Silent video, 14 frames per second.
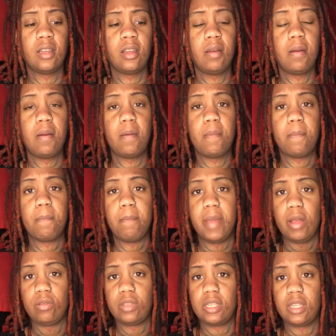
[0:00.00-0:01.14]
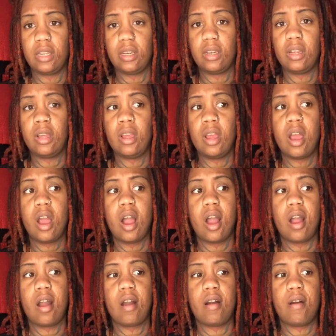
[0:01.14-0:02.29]
melted.
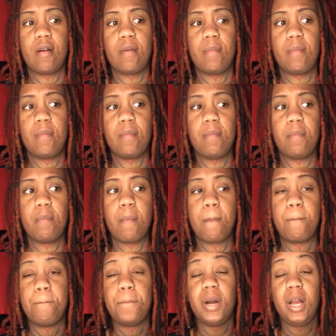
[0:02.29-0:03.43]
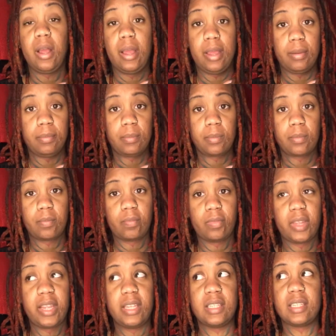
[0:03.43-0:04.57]
But it's
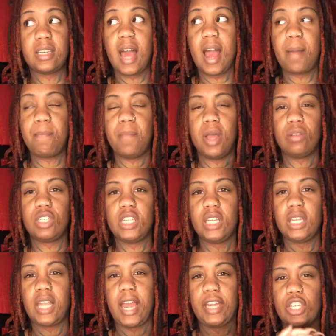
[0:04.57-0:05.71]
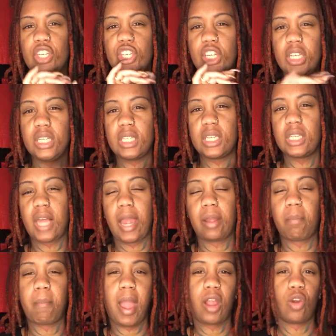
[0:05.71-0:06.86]
not melted like cheesy, like
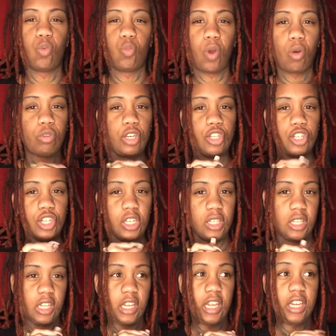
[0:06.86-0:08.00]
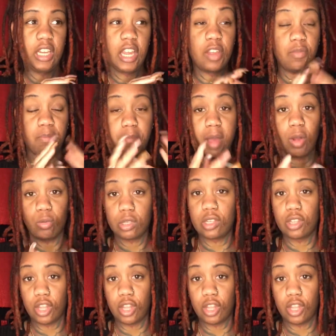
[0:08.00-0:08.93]
macaroni cheesy. It melts though.